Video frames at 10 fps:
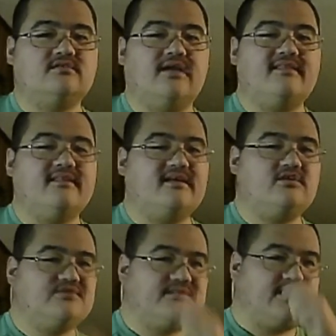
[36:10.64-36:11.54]
And I
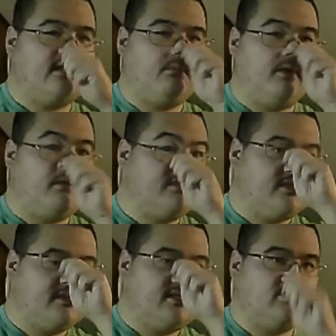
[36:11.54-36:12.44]
think you said, like, why don't we
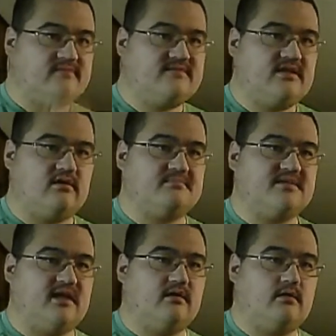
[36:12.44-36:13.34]
just get Toffs here? And I
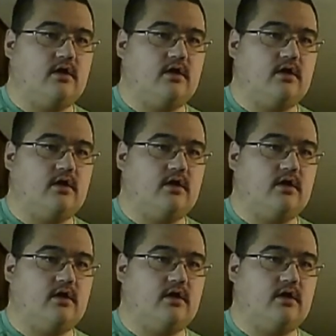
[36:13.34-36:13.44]
was like,